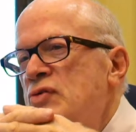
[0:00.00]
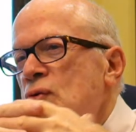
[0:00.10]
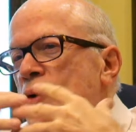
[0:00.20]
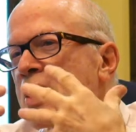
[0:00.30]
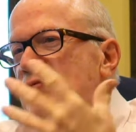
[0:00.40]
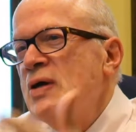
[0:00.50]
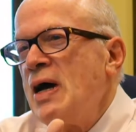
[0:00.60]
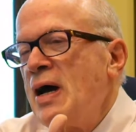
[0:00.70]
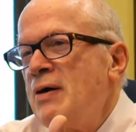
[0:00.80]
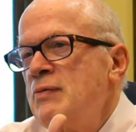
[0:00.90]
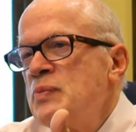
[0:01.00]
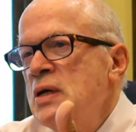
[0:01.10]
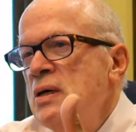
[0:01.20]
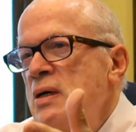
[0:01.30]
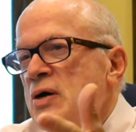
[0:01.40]
you have to have
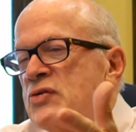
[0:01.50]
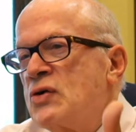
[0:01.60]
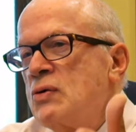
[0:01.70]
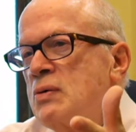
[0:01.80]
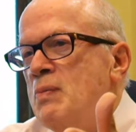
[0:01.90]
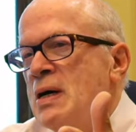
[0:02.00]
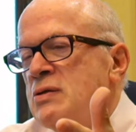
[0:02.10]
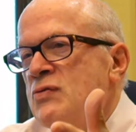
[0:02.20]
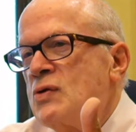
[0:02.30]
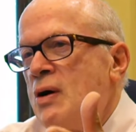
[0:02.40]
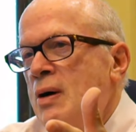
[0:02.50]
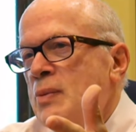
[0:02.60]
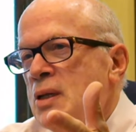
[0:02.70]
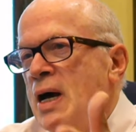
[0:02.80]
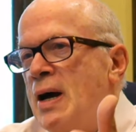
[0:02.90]
a certain amount of time
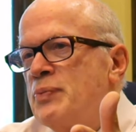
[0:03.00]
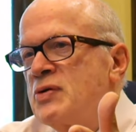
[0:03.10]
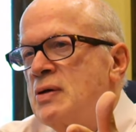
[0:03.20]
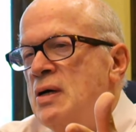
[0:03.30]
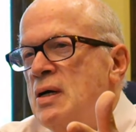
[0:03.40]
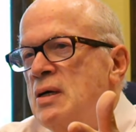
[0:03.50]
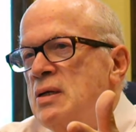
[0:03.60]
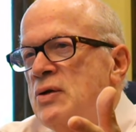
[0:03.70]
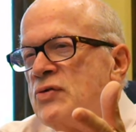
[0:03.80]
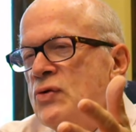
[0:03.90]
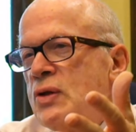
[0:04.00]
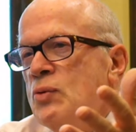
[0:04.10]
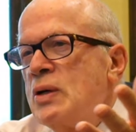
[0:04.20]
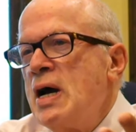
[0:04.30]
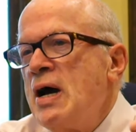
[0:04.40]
elapsed. So they
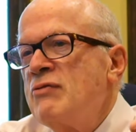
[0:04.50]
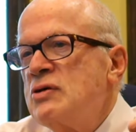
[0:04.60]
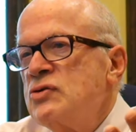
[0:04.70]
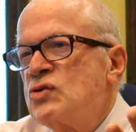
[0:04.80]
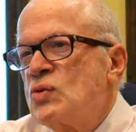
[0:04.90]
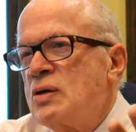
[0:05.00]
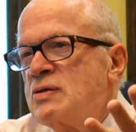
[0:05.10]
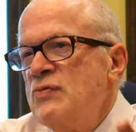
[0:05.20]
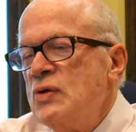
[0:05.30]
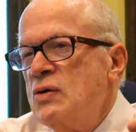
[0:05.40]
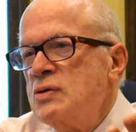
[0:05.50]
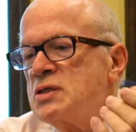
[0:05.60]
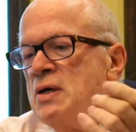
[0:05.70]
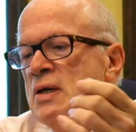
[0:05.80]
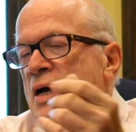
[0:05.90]
would have constructive notice.
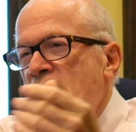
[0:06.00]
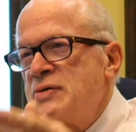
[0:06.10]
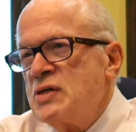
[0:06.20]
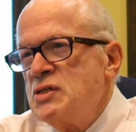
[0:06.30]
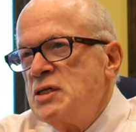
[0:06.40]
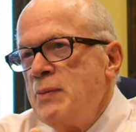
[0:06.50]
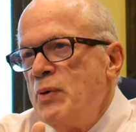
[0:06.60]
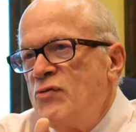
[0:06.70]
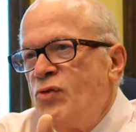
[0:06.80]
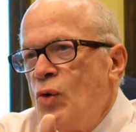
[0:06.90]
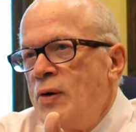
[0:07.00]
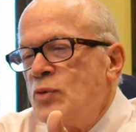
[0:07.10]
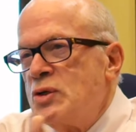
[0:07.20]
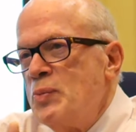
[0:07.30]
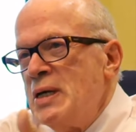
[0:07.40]
As I said before,
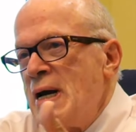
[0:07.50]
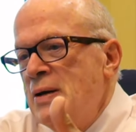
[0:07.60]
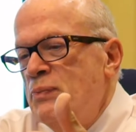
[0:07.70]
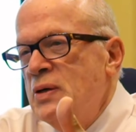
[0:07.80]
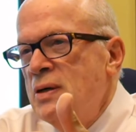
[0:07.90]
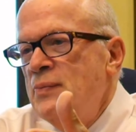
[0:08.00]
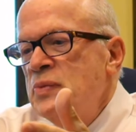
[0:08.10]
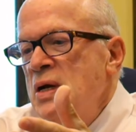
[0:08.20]
with the banana peel,